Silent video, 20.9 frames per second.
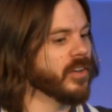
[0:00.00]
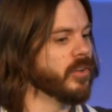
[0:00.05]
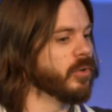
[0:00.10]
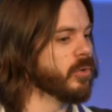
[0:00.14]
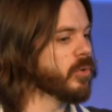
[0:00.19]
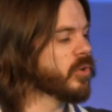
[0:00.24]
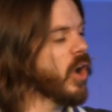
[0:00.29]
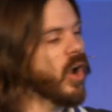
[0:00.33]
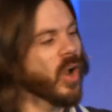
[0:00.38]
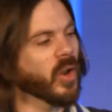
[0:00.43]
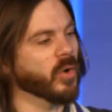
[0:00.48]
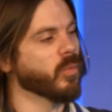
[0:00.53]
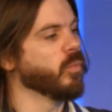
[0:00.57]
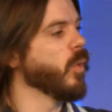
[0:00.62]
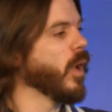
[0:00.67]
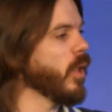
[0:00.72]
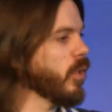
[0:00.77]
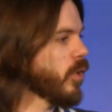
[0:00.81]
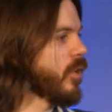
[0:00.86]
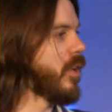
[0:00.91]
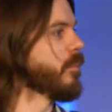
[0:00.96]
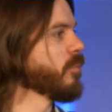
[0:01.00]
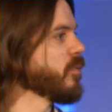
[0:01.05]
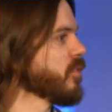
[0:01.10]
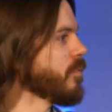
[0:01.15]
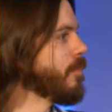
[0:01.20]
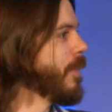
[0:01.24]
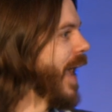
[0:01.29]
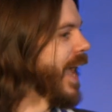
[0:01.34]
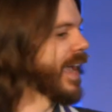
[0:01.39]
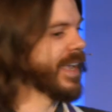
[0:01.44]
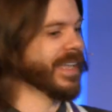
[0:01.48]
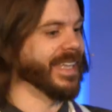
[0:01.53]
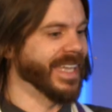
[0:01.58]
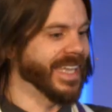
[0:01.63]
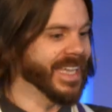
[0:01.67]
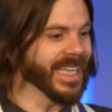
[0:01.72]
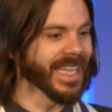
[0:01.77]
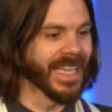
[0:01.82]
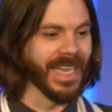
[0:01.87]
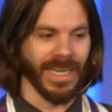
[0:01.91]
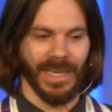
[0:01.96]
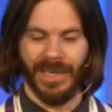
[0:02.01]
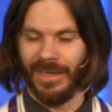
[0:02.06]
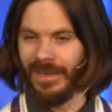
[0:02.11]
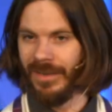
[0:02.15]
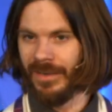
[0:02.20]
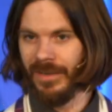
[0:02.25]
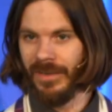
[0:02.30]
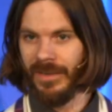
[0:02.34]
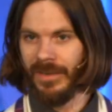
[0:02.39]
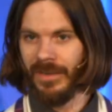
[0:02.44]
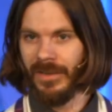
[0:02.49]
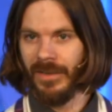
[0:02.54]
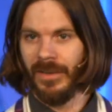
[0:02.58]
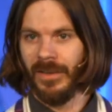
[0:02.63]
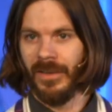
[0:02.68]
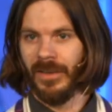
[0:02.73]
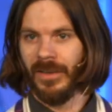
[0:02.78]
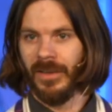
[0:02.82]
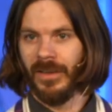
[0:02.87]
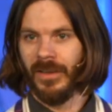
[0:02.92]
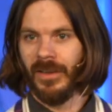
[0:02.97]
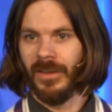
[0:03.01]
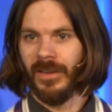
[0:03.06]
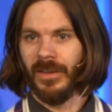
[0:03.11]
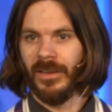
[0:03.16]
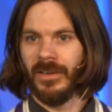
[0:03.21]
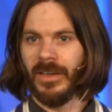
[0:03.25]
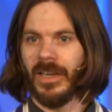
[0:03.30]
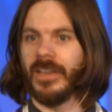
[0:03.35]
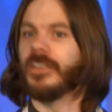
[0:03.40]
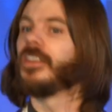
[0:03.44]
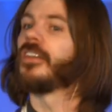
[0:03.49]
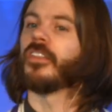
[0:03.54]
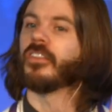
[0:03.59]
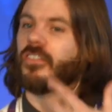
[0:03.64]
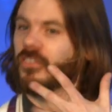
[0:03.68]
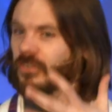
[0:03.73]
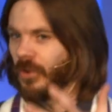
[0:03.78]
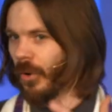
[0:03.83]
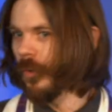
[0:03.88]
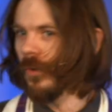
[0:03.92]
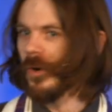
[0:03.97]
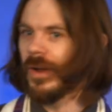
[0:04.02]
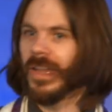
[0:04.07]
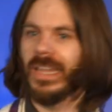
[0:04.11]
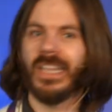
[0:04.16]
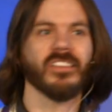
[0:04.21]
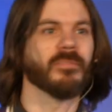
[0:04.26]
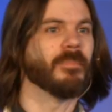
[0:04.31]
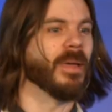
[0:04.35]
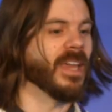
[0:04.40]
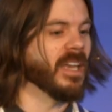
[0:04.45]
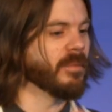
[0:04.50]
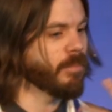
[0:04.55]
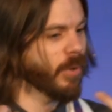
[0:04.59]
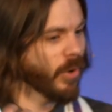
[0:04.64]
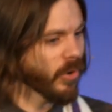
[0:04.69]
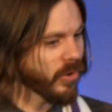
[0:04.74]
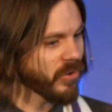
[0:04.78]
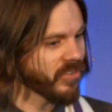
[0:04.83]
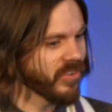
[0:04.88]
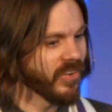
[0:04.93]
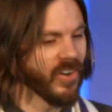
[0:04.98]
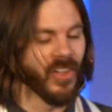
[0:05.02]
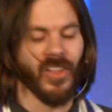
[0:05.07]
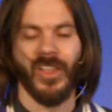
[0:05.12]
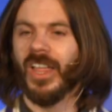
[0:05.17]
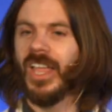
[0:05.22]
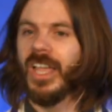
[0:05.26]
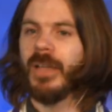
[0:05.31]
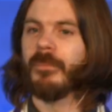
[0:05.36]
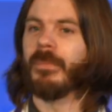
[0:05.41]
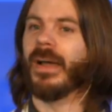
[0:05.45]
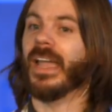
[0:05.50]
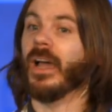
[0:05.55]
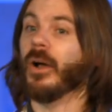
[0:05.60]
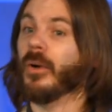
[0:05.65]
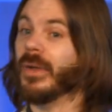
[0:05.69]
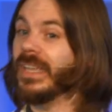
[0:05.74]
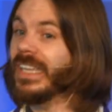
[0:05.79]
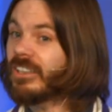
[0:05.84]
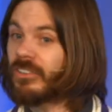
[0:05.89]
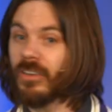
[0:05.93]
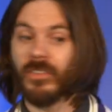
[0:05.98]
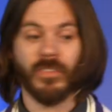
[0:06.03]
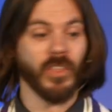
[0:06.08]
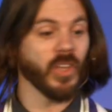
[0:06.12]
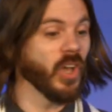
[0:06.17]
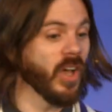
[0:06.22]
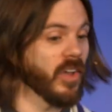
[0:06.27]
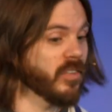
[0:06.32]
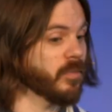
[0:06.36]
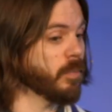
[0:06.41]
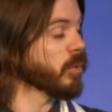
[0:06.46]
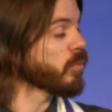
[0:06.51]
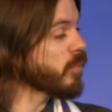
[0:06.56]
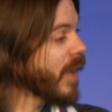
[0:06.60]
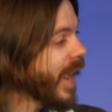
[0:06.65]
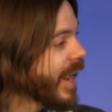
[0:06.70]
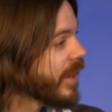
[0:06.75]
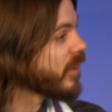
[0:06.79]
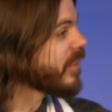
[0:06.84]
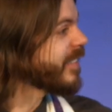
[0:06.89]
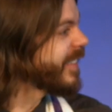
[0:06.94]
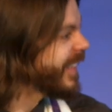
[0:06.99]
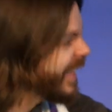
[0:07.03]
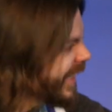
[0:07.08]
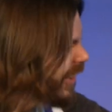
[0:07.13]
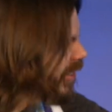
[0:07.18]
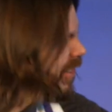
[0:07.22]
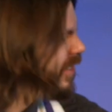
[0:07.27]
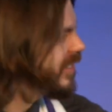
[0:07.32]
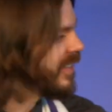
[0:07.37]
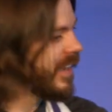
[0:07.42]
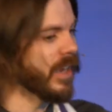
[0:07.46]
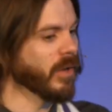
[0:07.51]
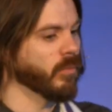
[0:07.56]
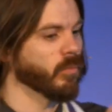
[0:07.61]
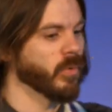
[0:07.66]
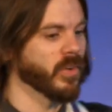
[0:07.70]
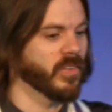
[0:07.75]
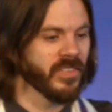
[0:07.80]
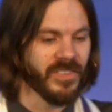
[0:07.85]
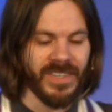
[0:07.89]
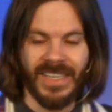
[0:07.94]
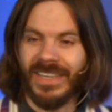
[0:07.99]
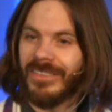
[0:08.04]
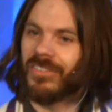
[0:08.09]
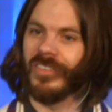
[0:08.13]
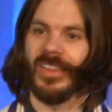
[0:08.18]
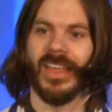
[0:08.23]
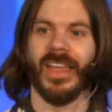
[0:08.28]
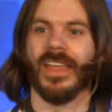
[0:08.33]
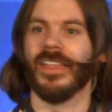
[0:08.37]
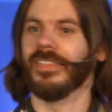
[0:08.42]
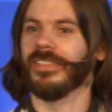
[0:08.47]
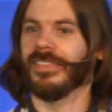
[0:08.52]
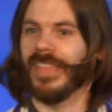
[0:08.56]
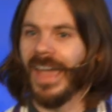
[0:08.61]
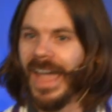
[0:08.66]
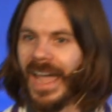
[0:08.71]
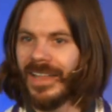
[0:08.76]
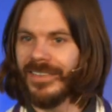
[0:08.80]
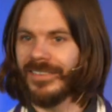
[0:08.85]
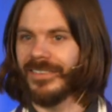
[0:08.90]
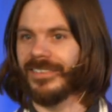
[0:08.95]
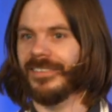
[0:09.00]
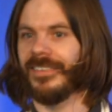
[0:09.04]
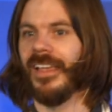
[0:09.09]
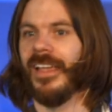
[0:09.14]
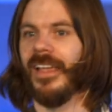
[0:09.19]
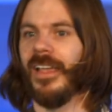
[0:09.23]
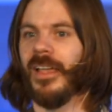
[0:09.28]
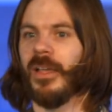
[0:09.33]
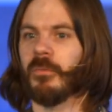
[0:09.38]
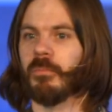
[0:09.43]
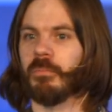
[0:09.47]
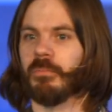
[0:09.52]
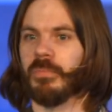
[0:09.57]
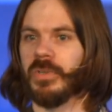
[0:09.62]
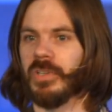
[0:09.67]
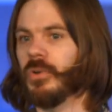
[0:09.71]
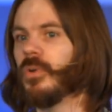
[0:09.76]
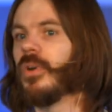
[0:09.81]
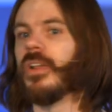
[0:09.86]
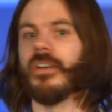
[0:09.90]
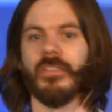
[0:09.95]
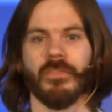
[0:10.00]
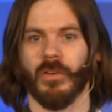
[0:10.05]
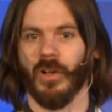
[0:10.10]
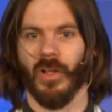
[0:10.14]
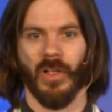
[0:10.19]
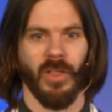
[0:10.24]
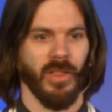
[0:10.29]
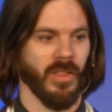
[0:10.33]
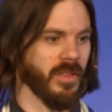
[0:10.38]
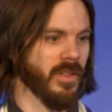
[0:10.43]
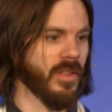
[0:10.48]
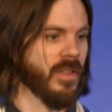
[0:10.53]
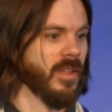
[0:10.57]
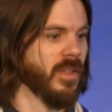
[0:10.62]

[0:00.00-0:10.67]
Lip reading: and who God welcomes back in. And yet the story is made personal by how each of the gospel writers hears it and receives it, and that's beautiful.